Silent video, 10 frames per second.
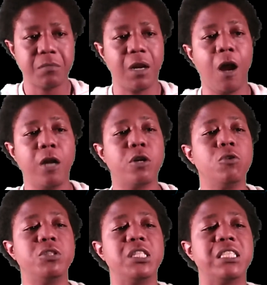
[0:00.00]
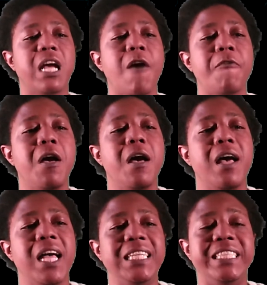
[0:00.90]
Our coaching staff
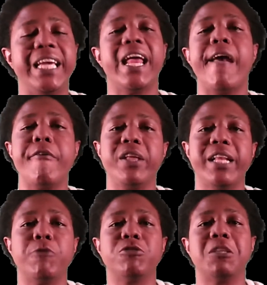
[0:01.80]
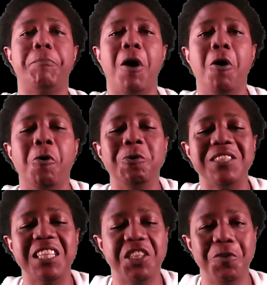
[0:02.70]
did everything they were supposed to
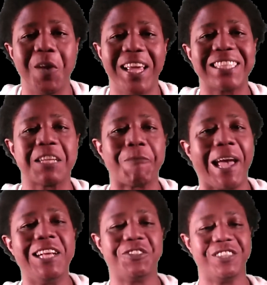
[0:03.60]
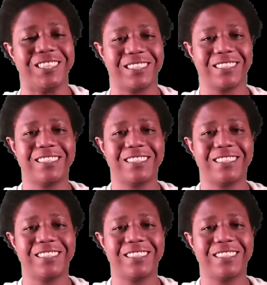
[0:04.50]
do against the Patriots.